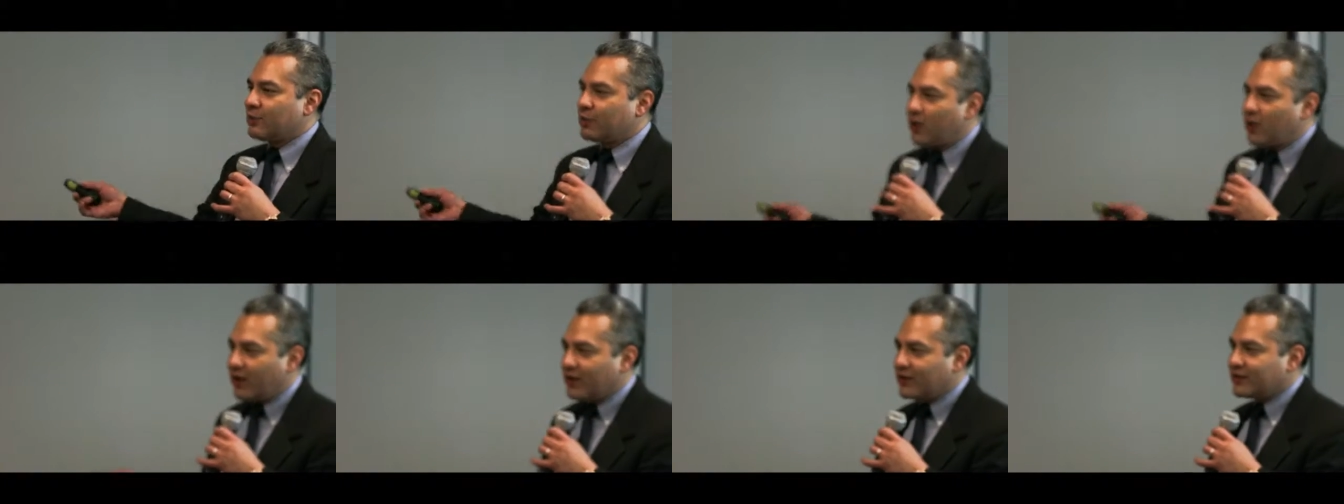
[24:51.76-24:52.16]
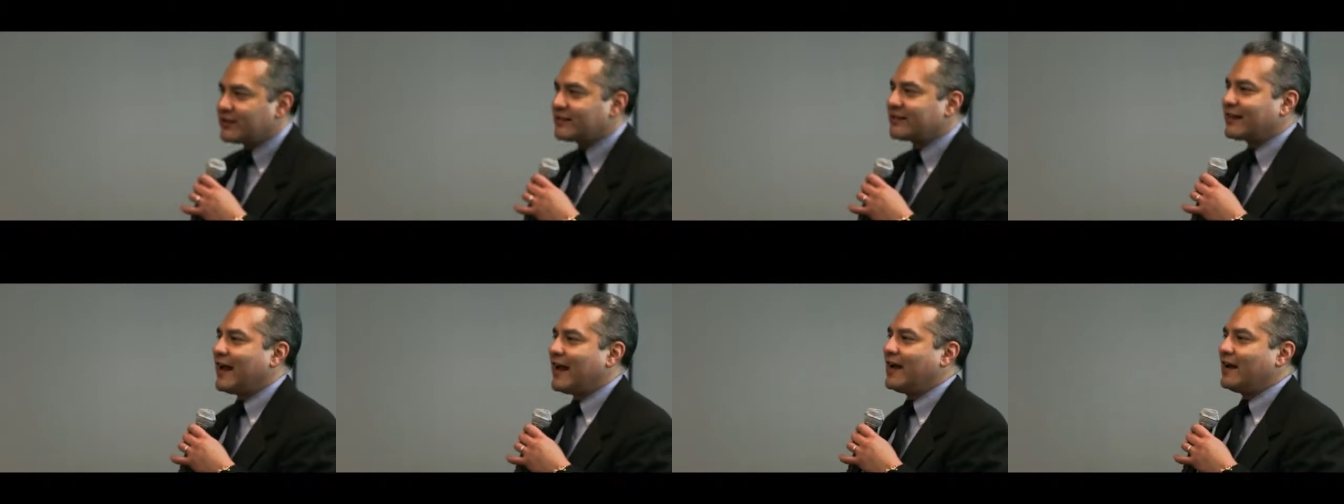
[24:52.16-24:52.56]
a broader
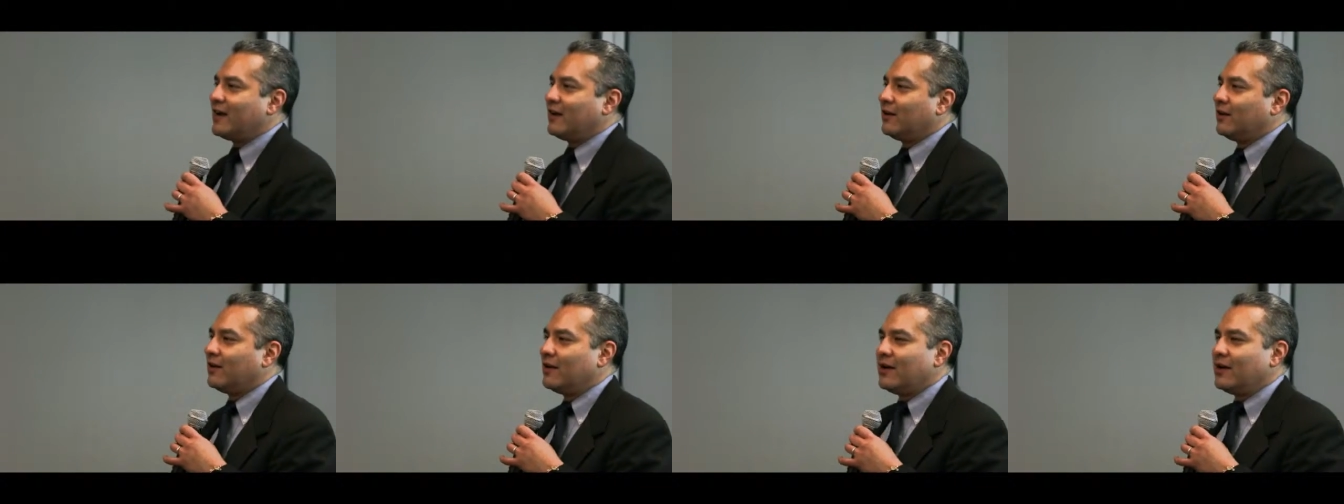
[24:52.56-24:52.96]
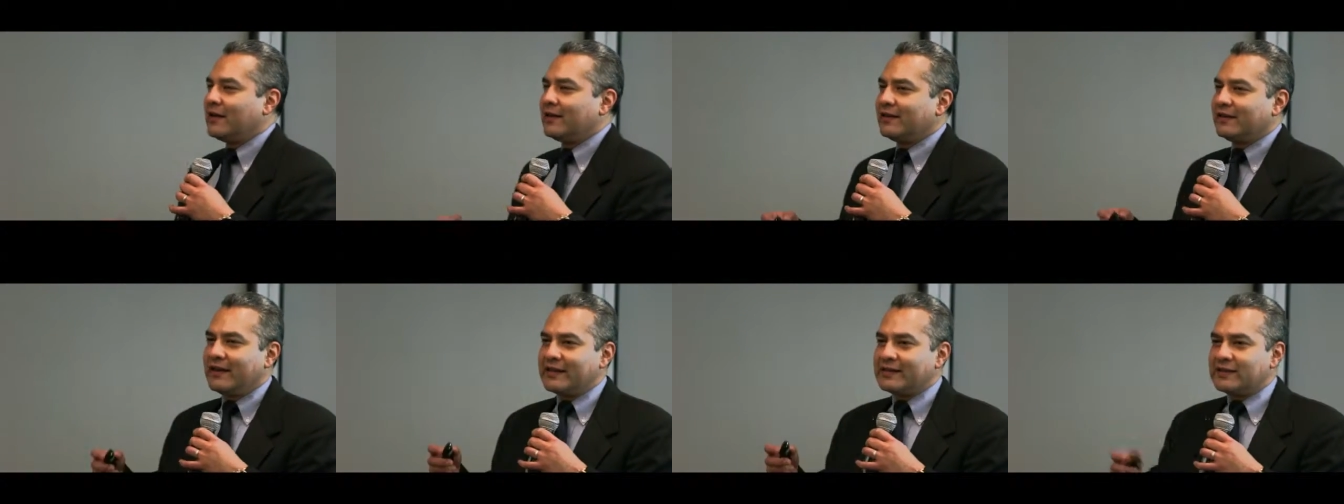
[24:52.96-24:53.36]
scale
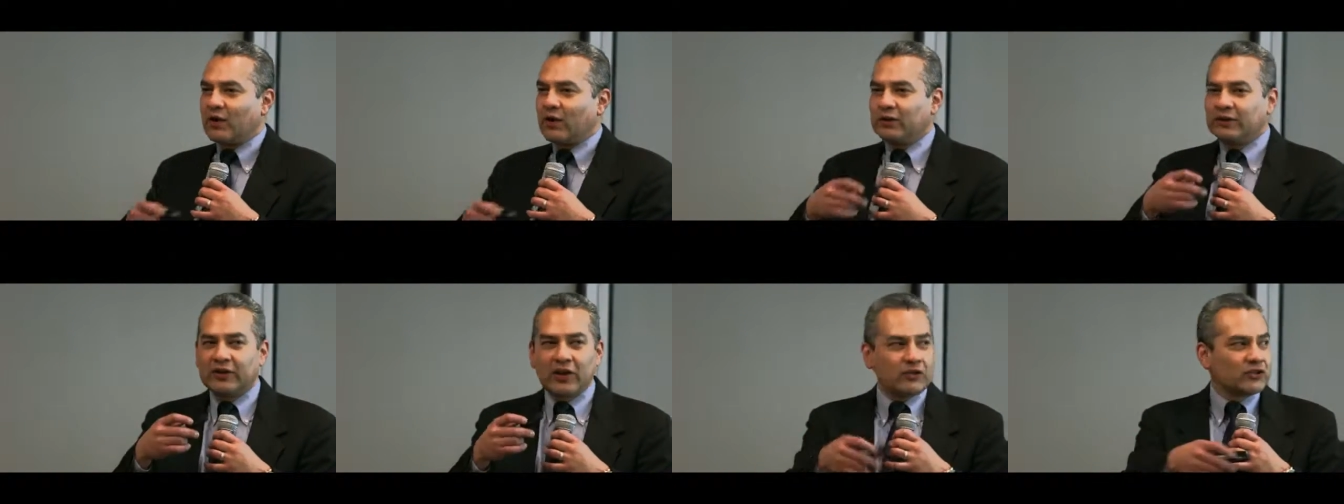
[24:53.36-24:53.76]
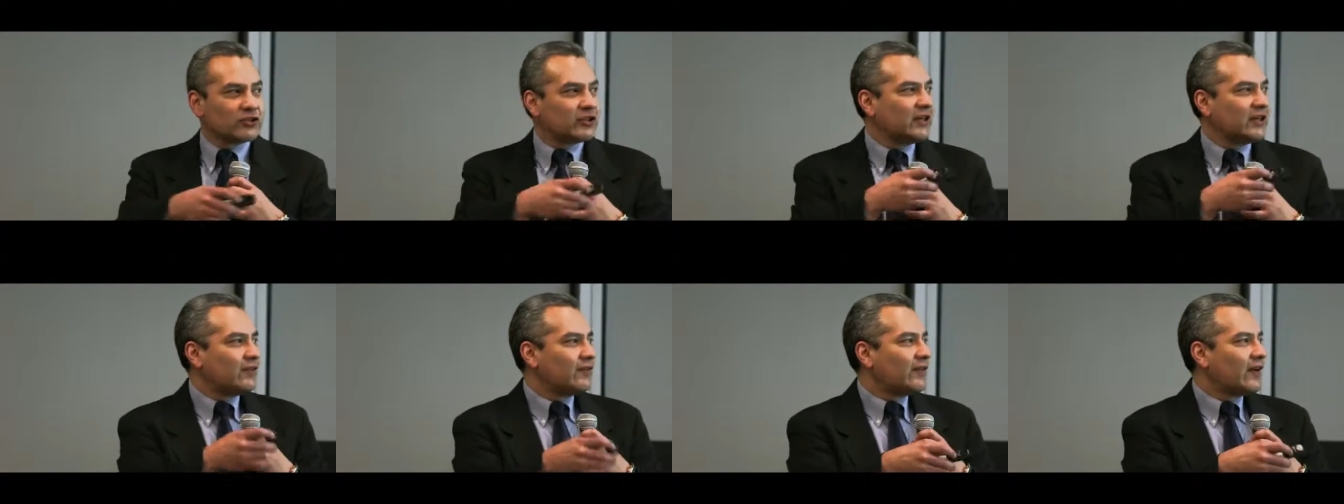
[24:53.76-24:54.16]
this whole
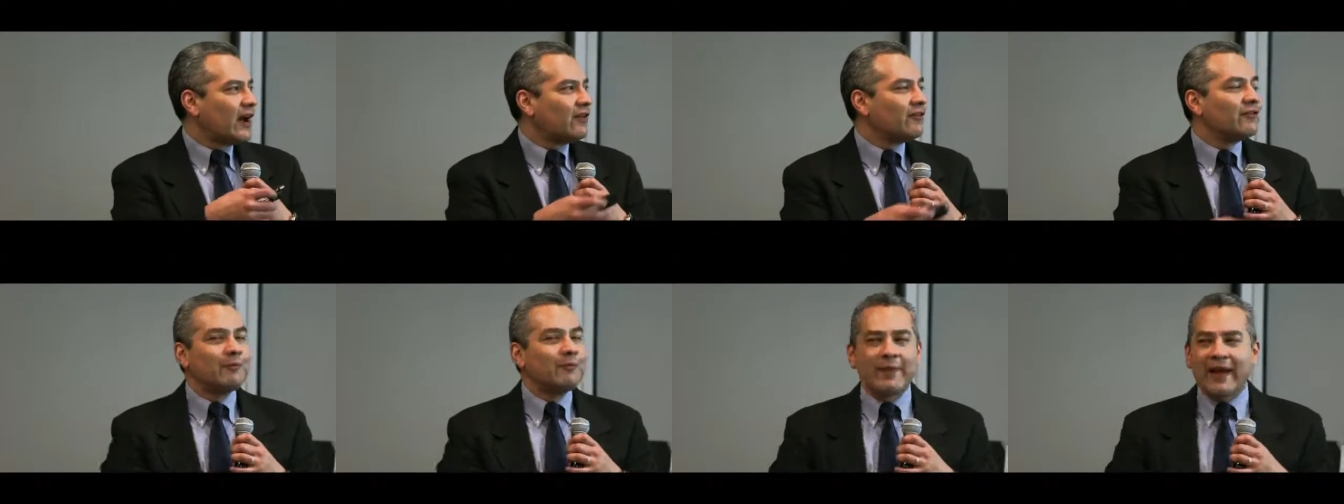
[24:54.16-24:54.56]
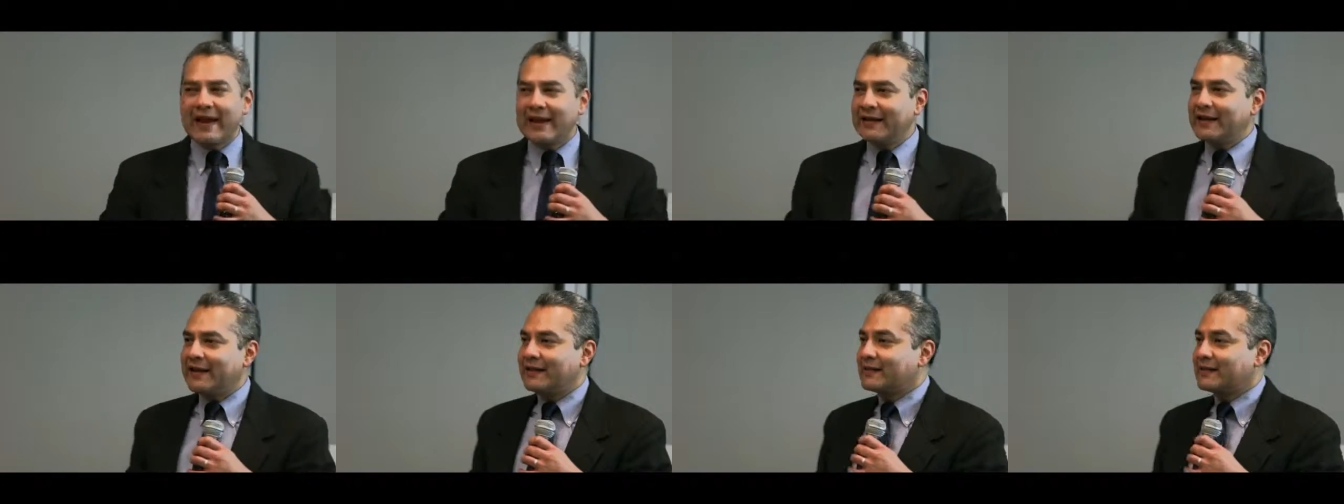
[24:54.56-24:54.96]
notion of
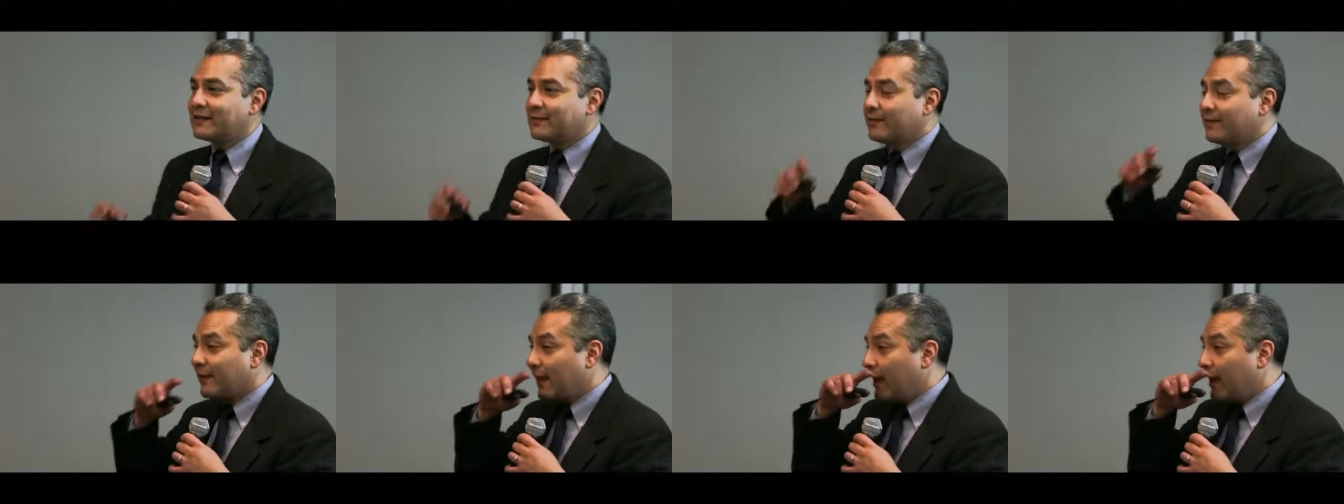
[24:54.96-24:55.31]
maintenance.